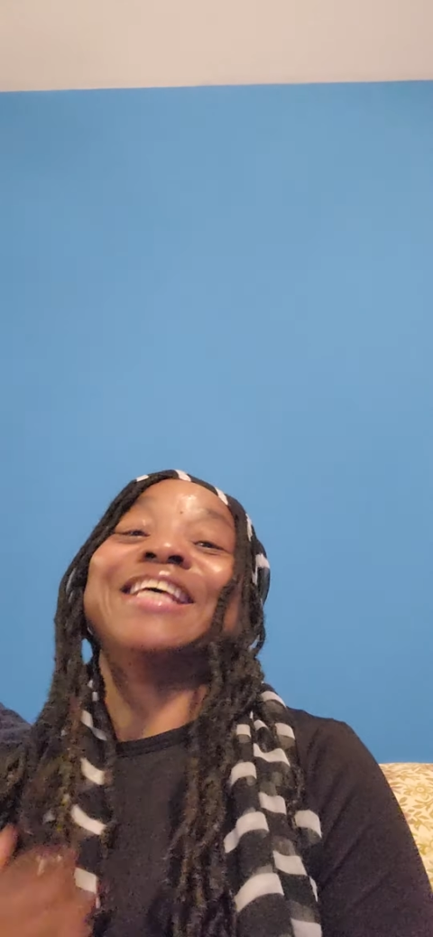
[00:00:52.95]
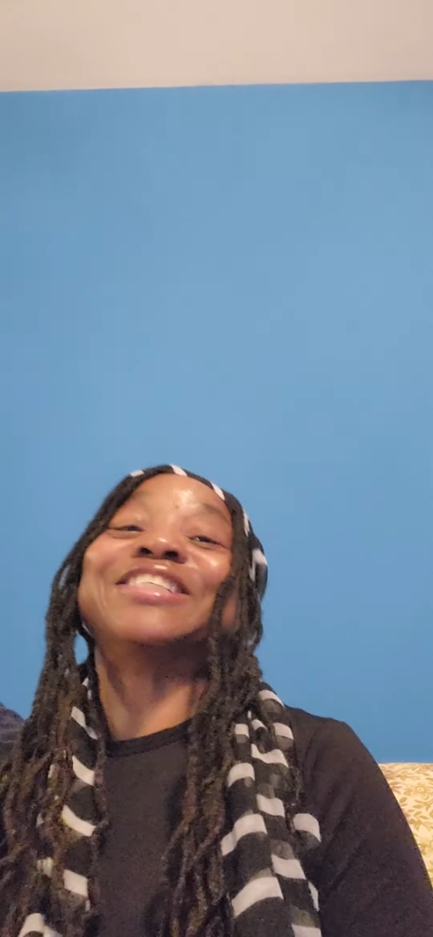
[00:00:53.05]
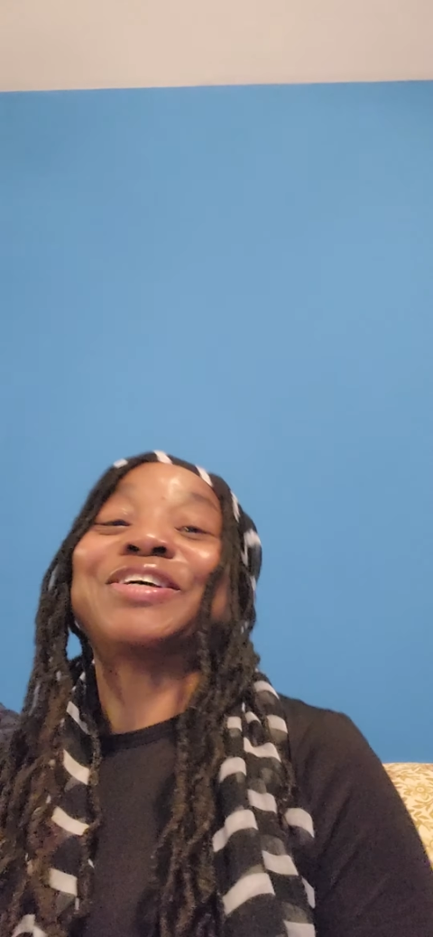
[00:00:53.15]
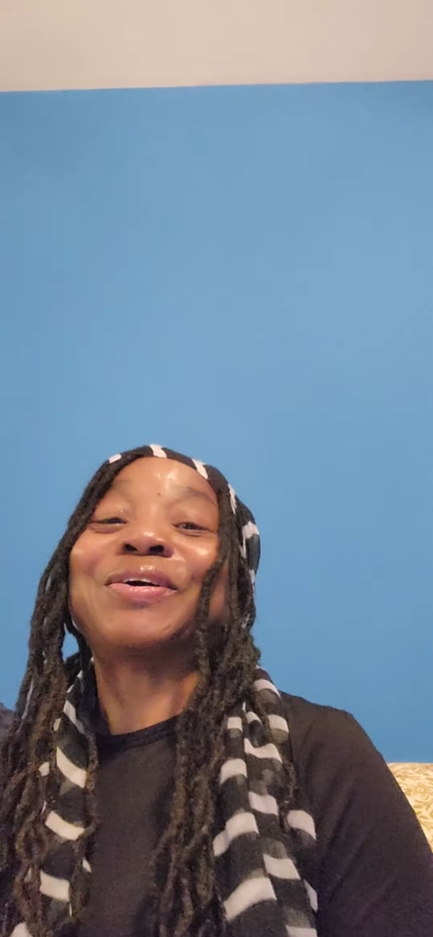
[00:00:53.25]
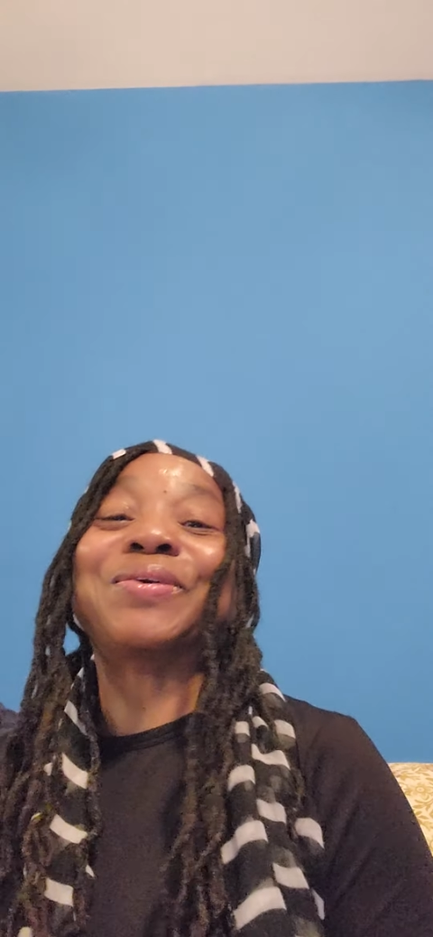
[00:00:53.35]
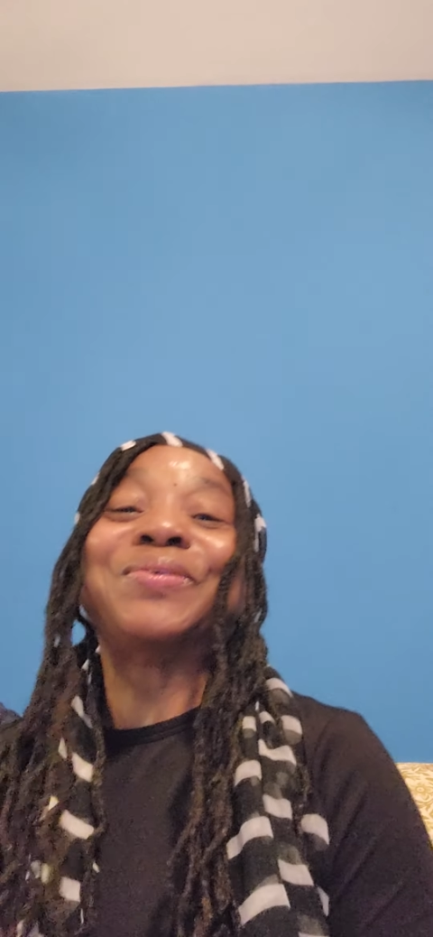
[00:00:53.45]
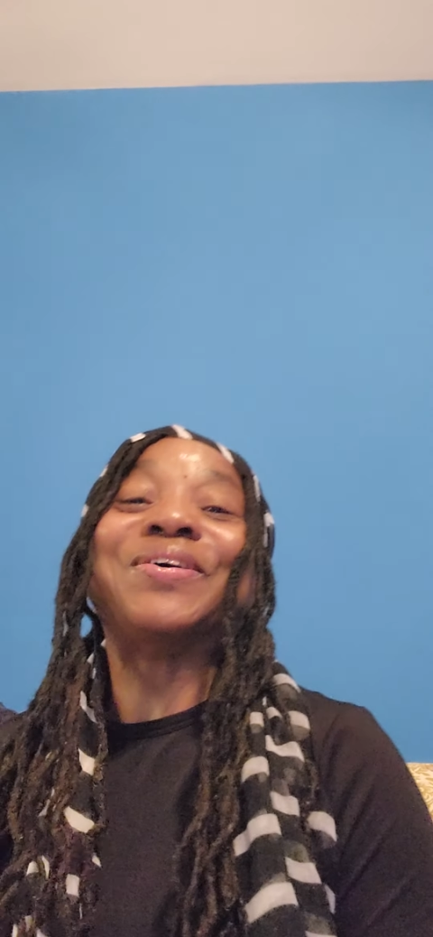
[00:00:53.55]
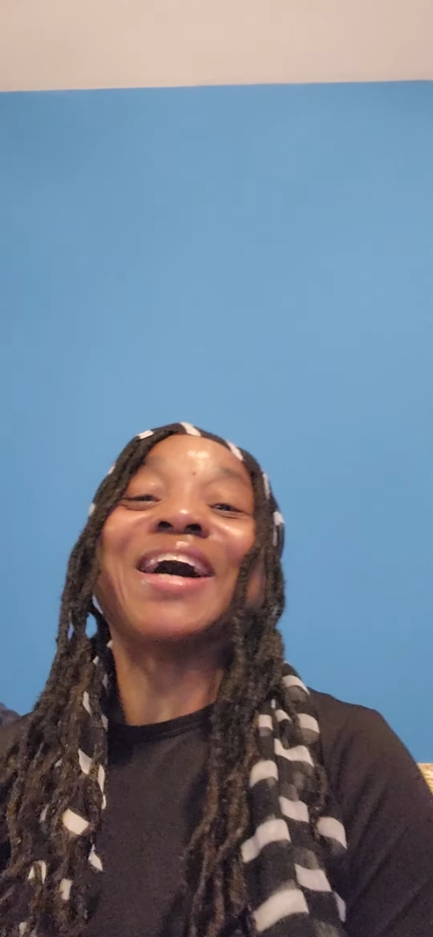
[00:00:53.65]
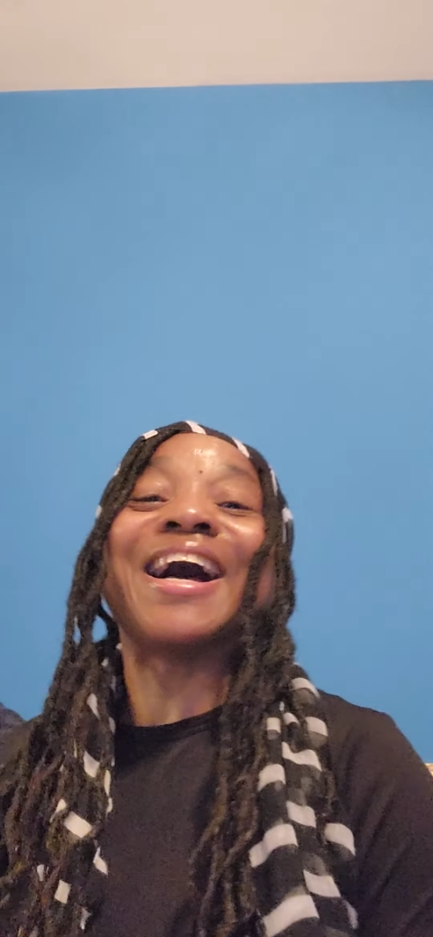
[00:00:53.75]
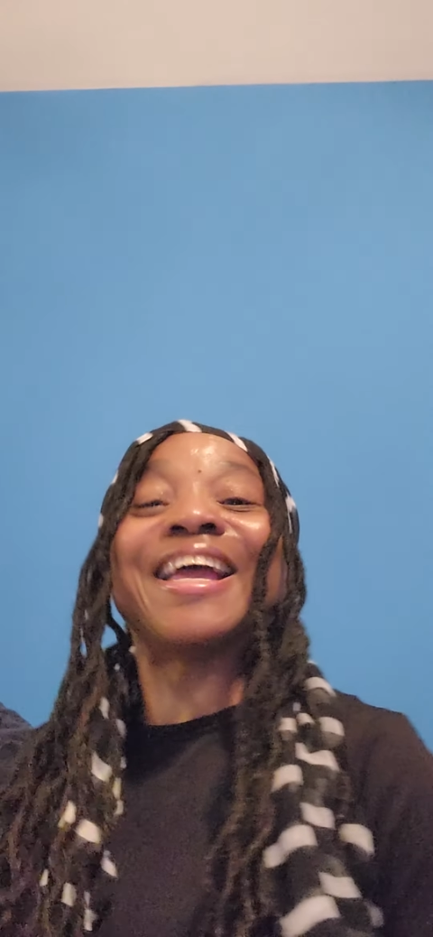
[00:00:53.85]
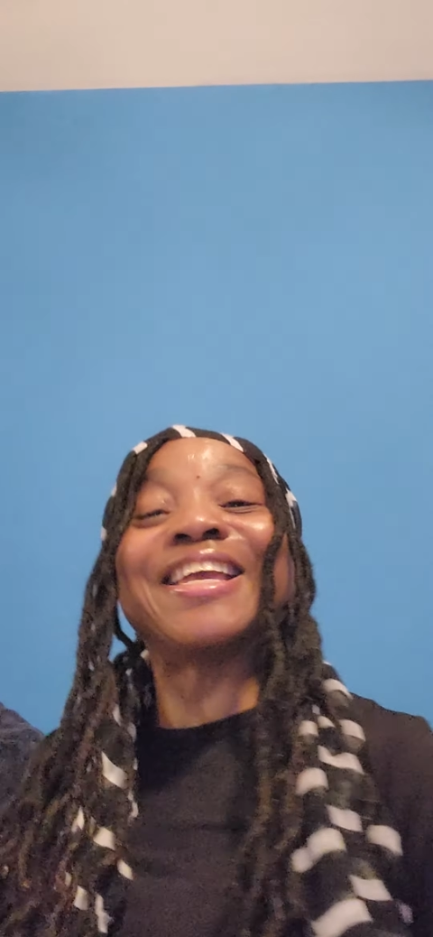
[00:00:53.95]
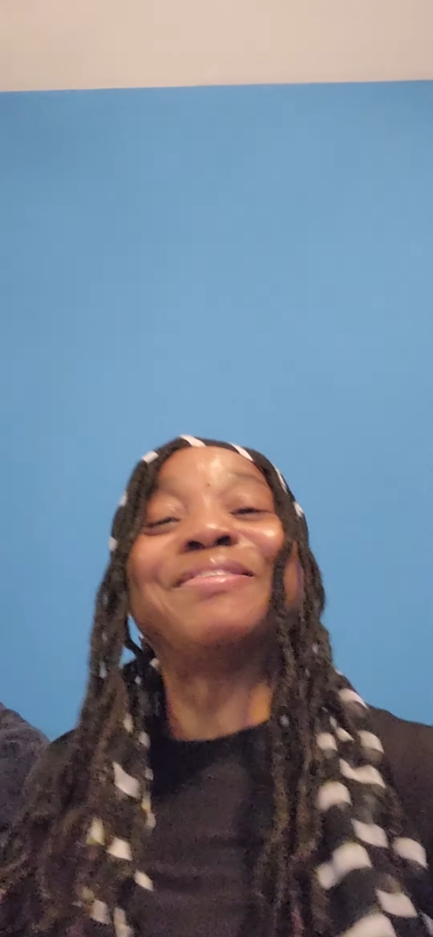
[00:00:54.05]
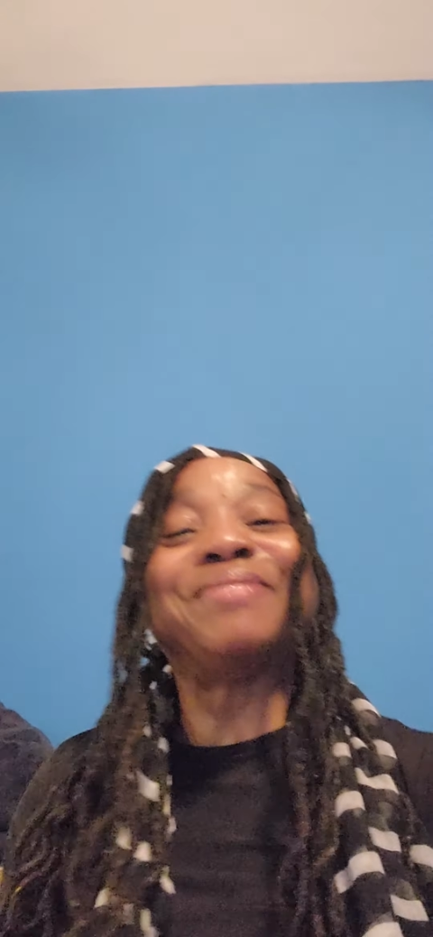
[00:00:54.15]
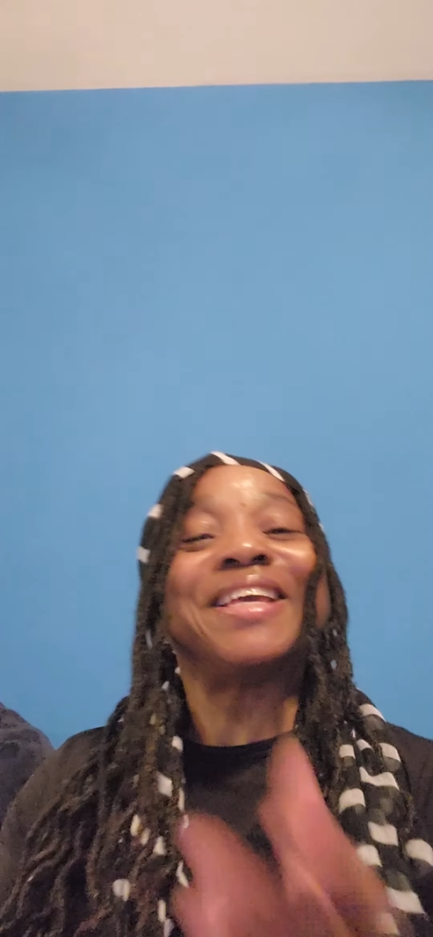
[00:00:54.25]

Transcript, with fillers: So I am